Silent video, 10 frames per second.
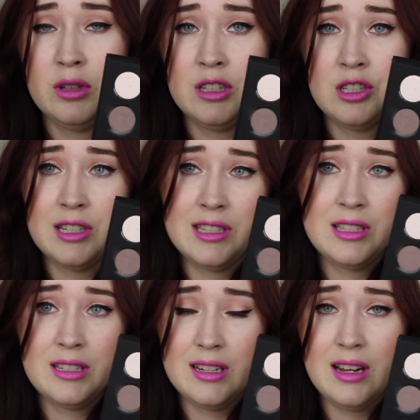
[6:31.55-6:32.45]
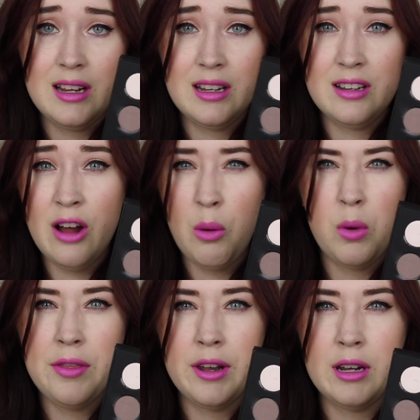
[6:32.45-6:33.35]
It's just not
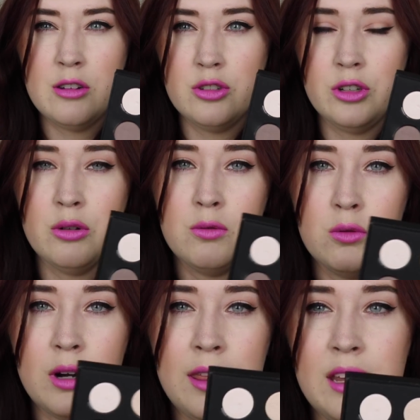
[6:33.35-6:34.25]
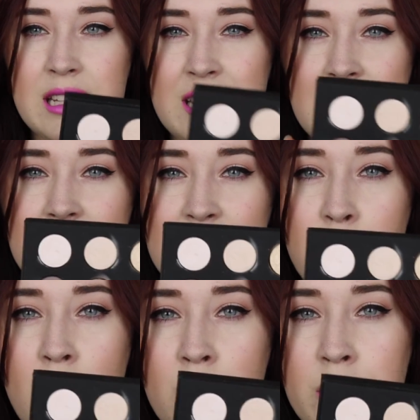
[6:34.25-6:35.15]
one that I usually go for. I think it's because it's
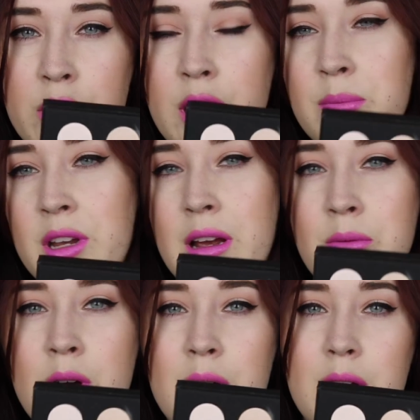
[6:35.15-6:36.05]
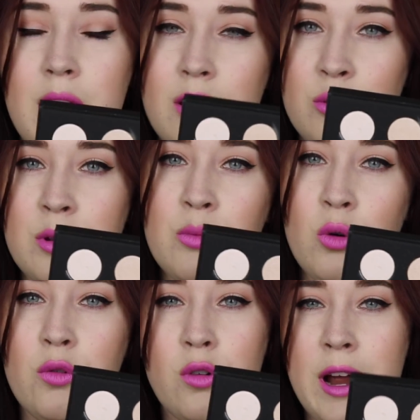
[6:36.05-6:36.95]
smaller and I'm like, I want a little bit
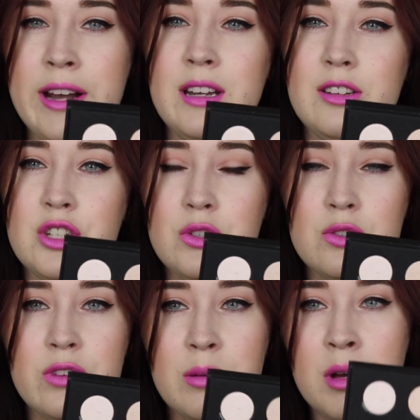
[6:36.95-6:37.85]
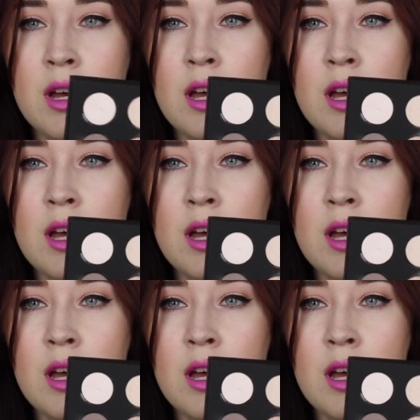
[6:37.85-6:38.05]
more variety to choose from.